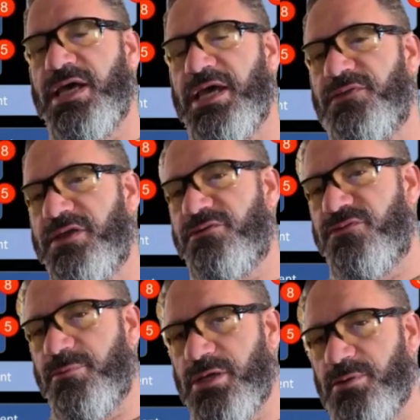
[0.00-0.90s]
and then
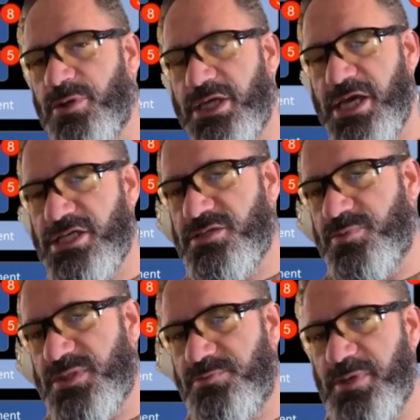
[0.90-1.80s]
from a communication
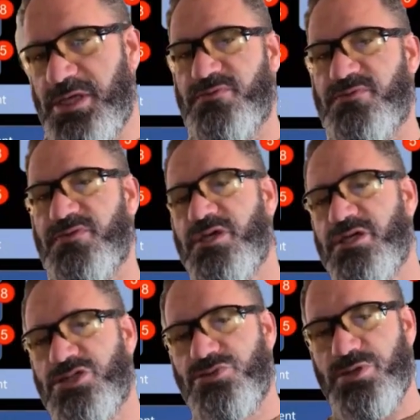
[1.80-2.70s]
perspective
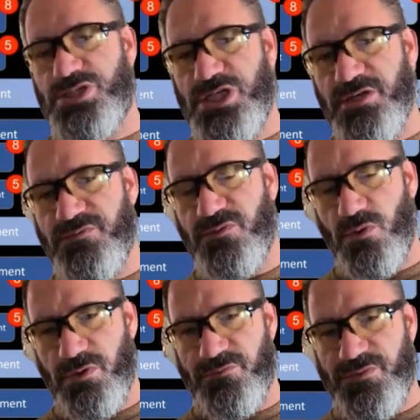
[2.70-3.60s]
to achieve
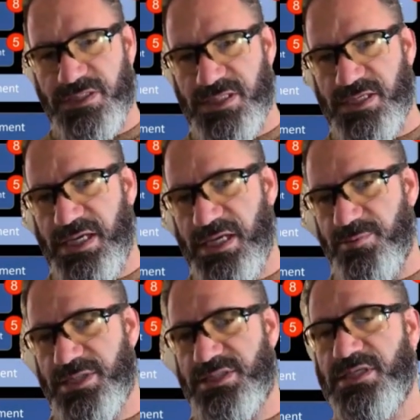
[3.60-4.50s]
all of these
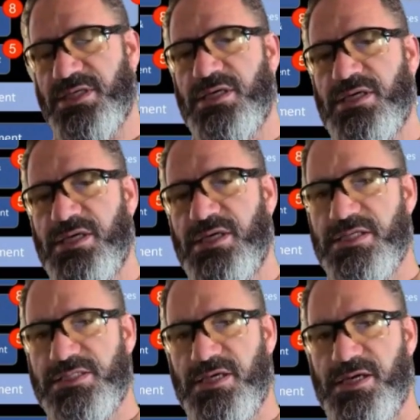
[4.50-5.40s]
elements
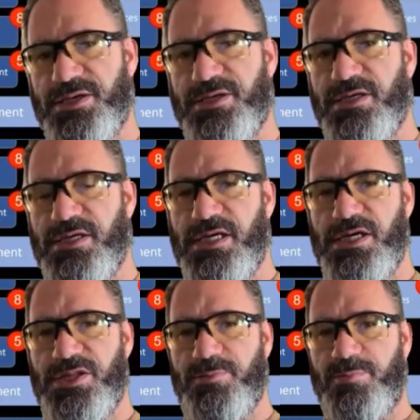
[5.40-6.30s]
inside
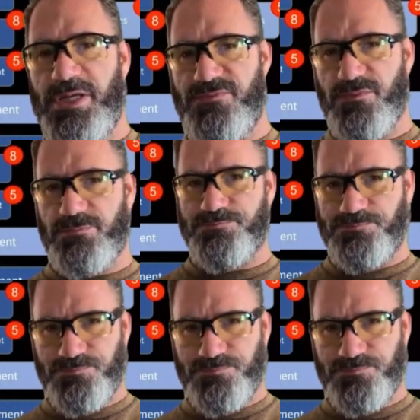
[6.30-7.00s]
the platform.